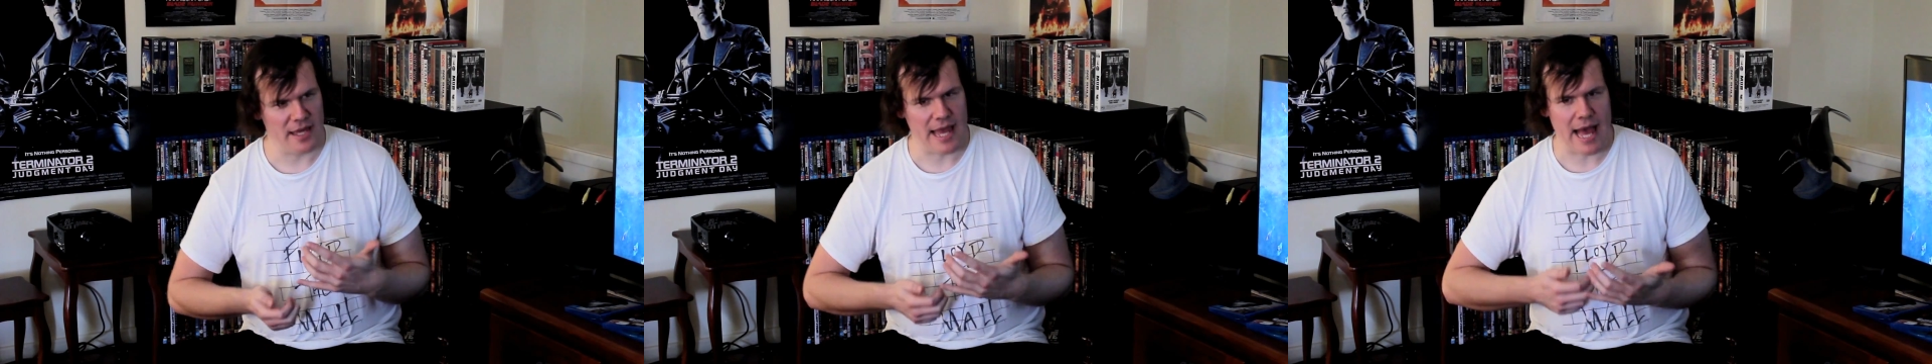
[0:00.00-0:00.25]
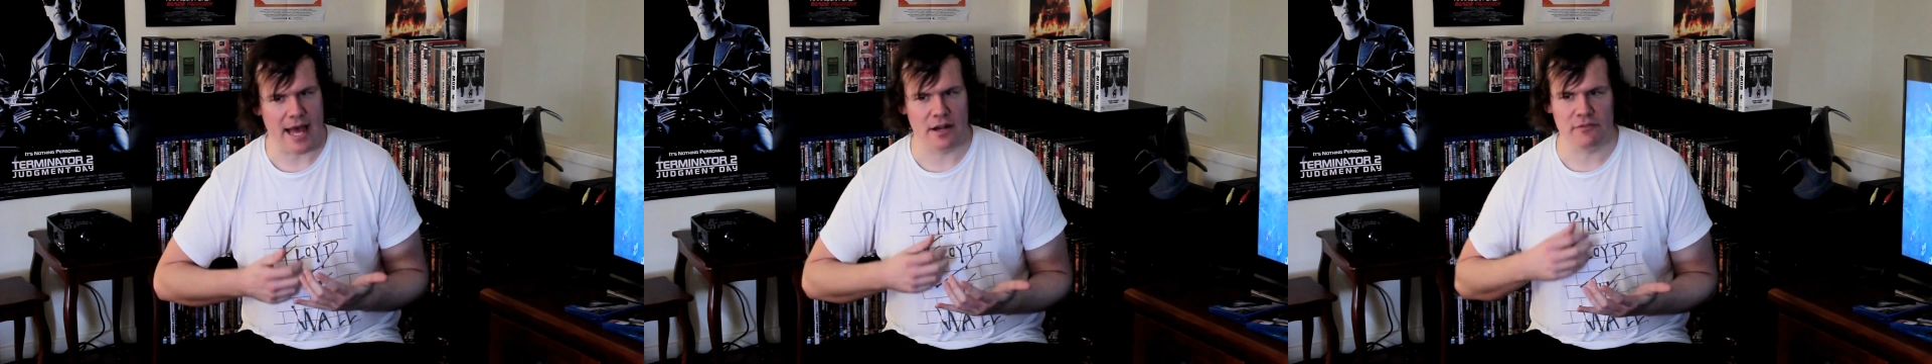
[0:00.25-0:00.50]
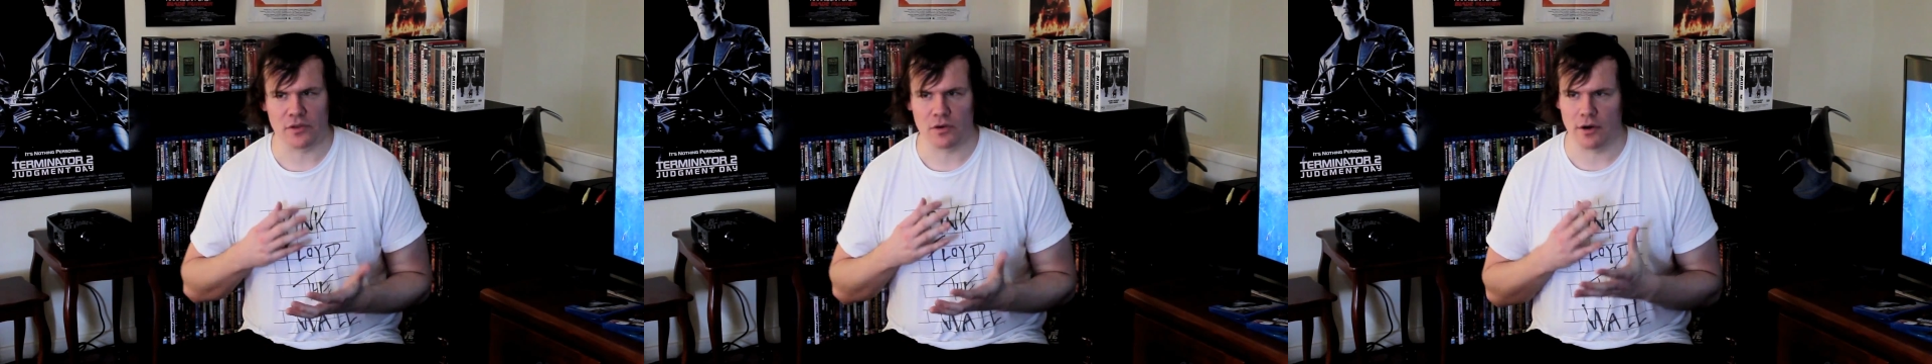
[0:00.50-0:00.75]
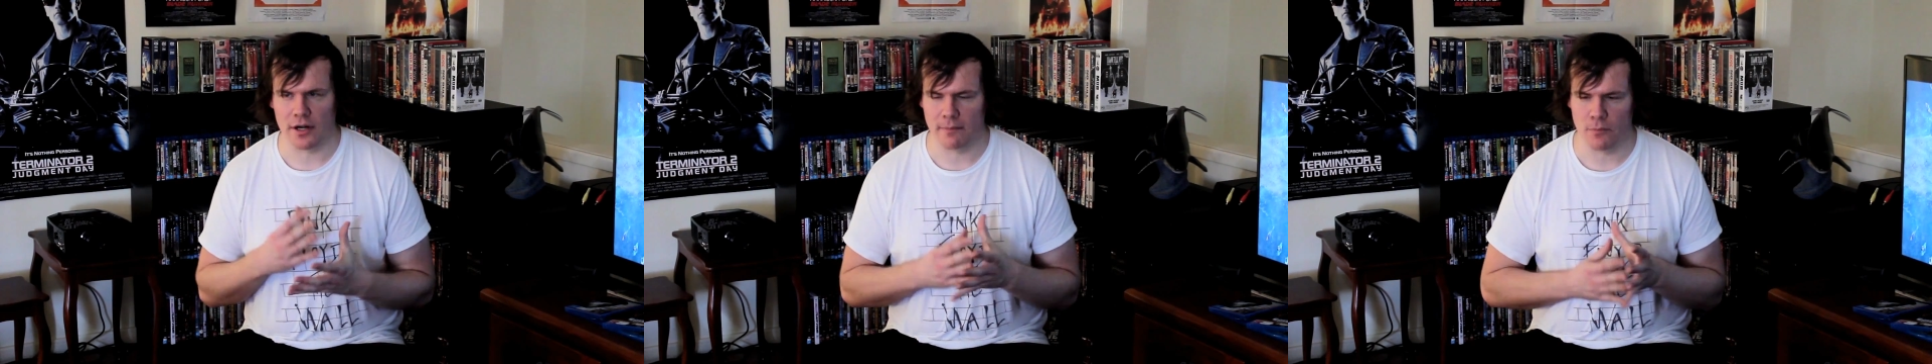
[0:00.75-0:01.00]
they had have
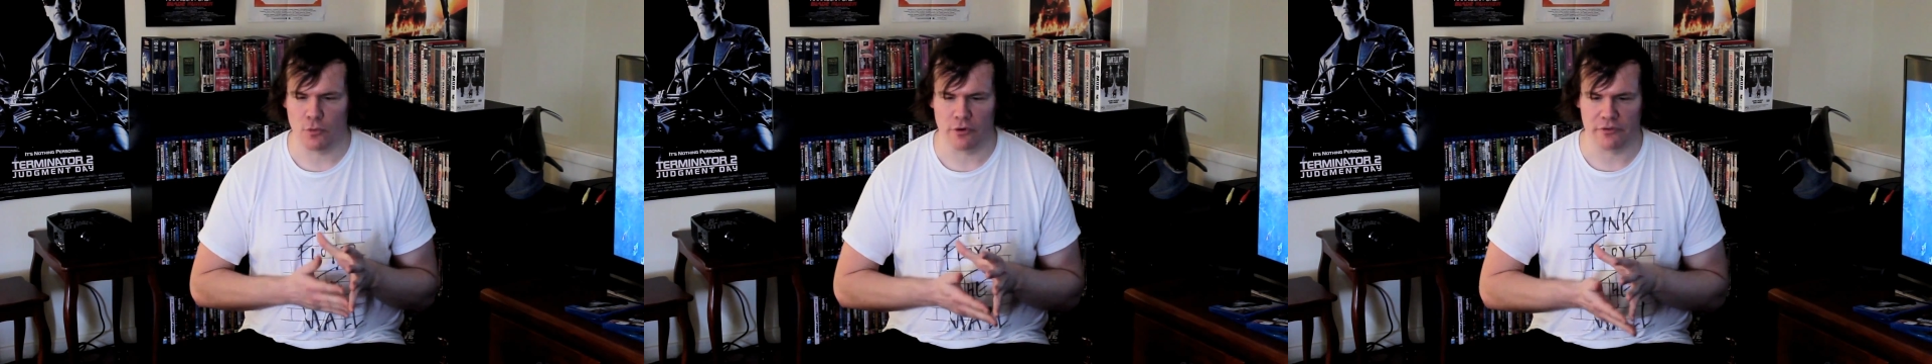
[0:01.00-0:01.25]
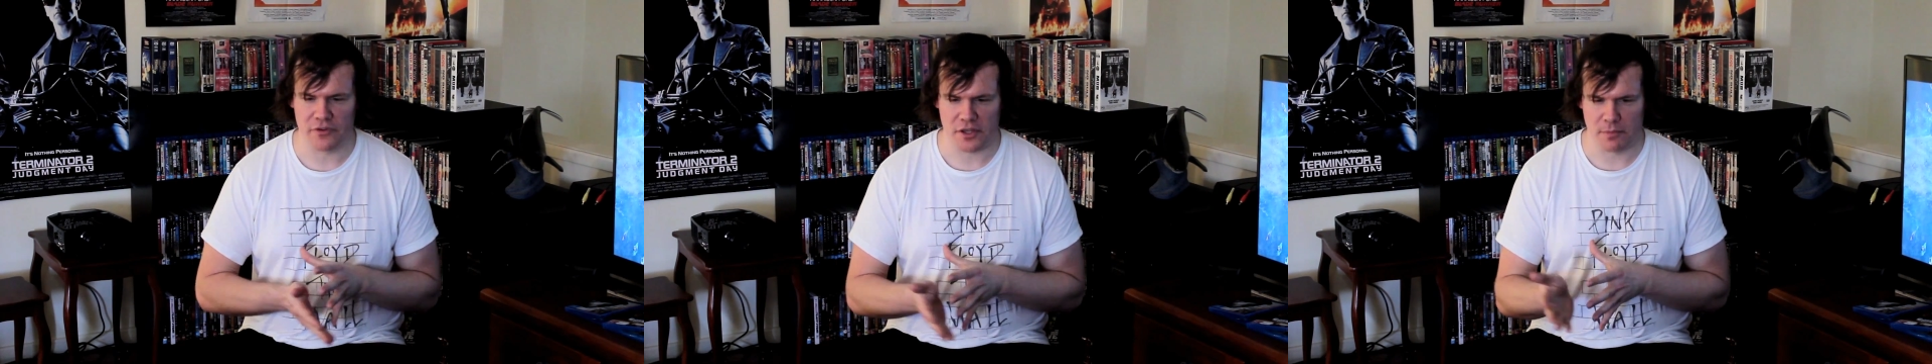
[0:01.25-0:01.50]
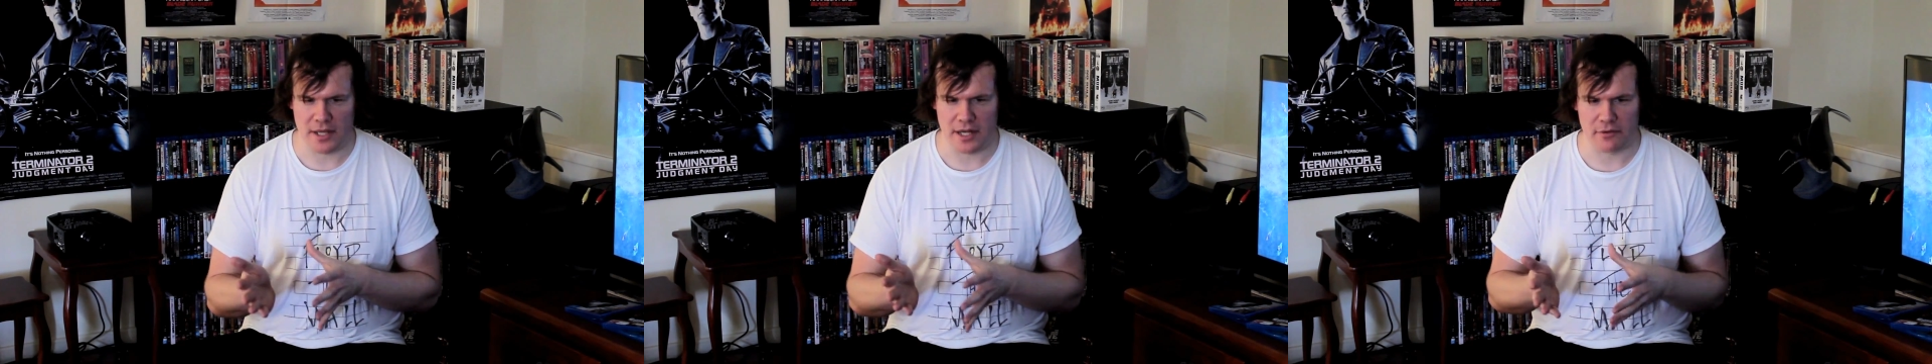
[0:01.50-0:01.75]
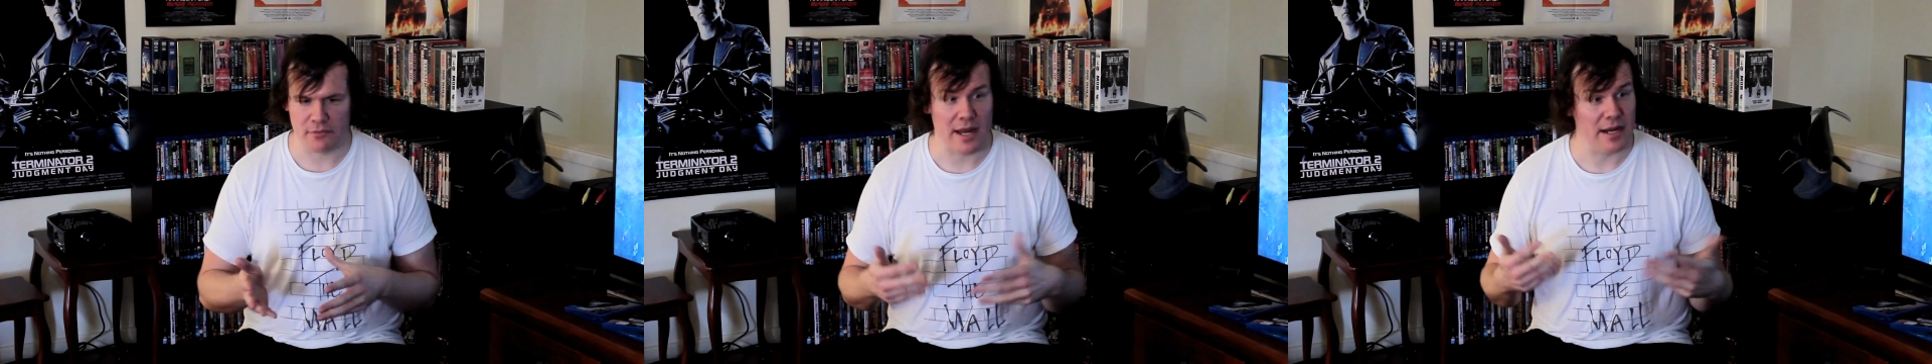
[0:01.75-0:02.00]
gone in more of a
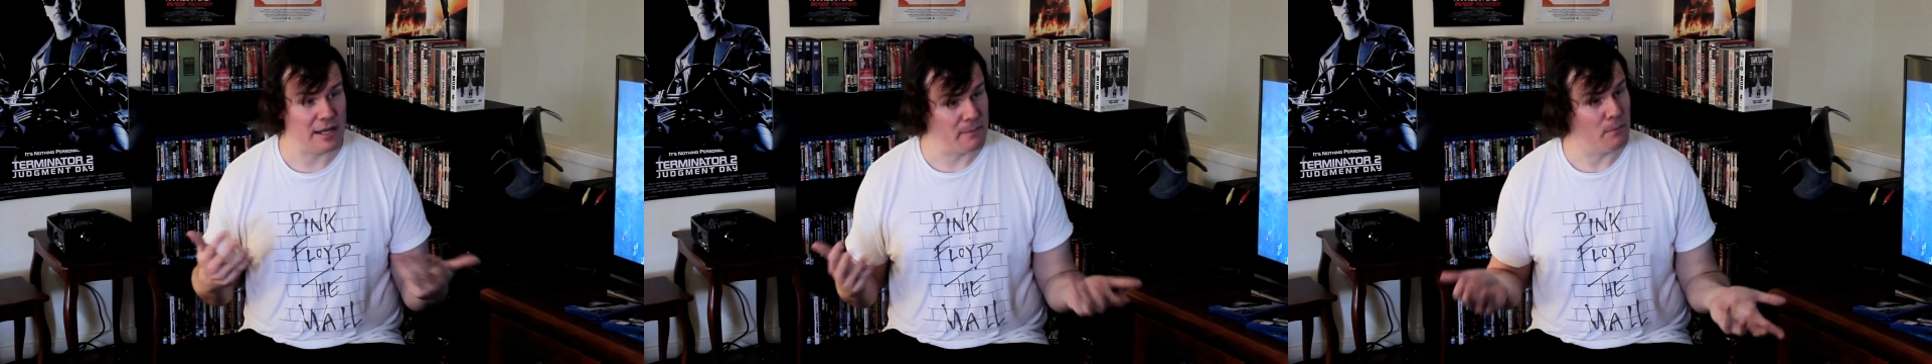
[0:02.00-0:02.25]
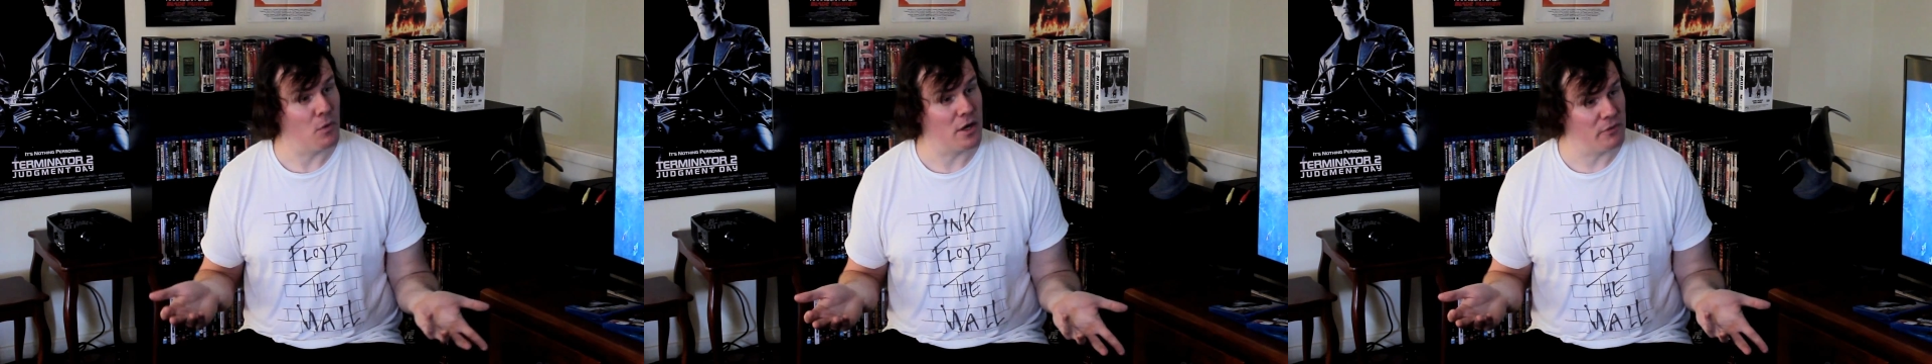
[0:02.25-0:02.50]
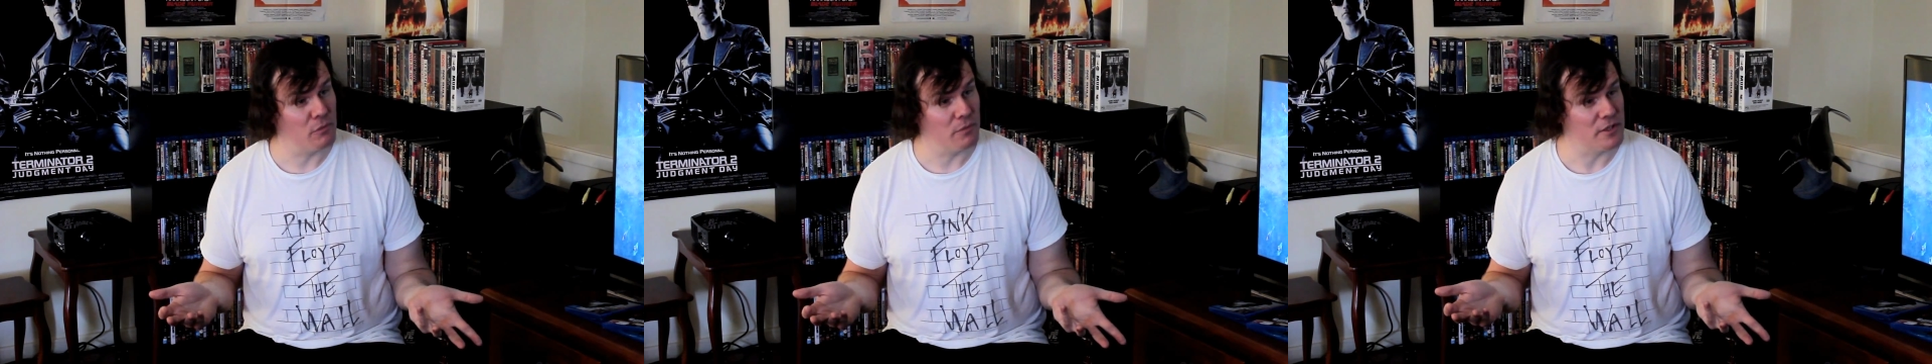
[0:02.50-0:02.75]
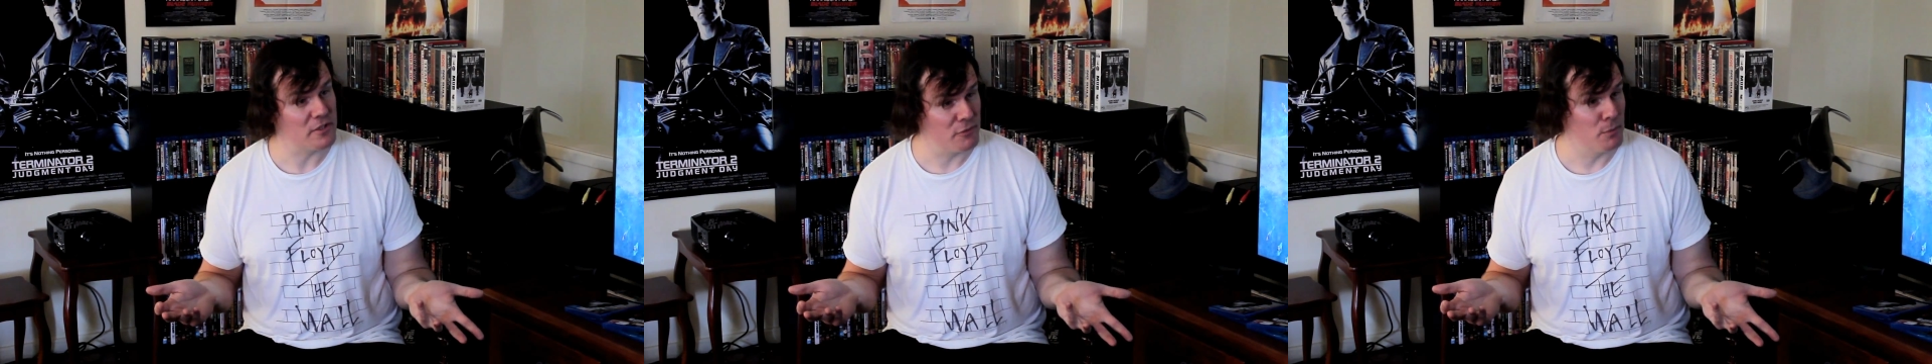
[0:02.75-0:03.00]
comedic route,
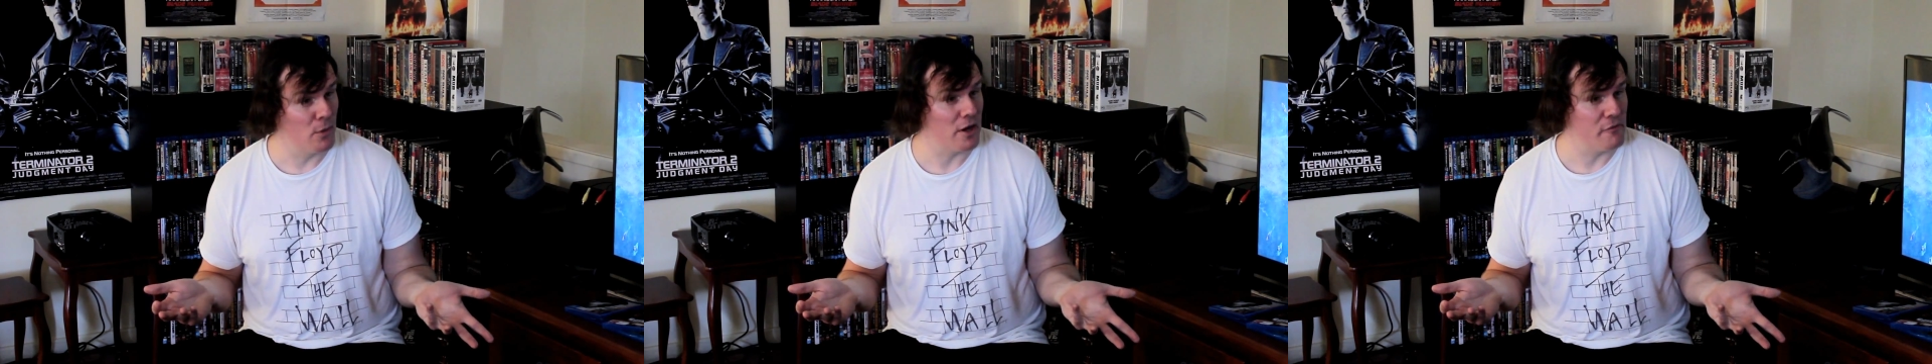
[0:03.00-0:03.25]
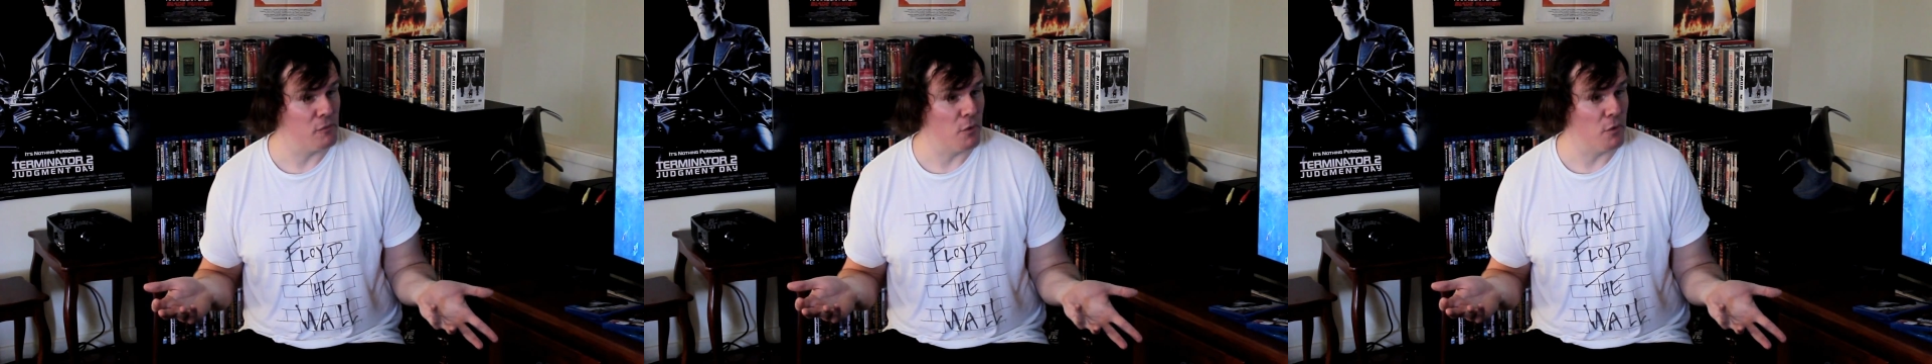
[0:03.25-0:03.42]
this film might have